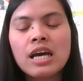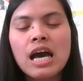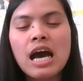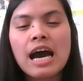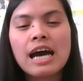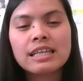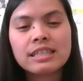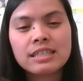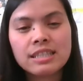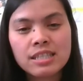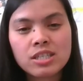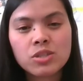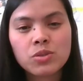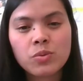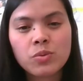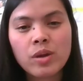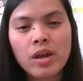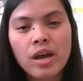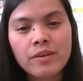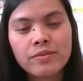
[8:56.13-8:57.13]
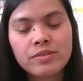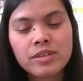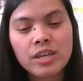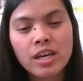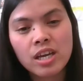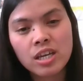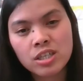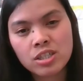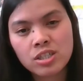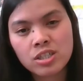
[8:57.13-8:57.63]
at least we have the
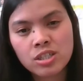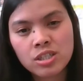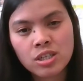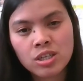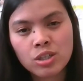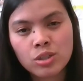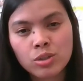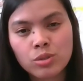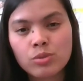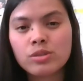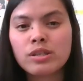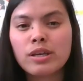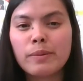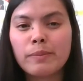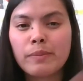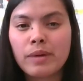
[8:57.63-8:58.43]
edge to some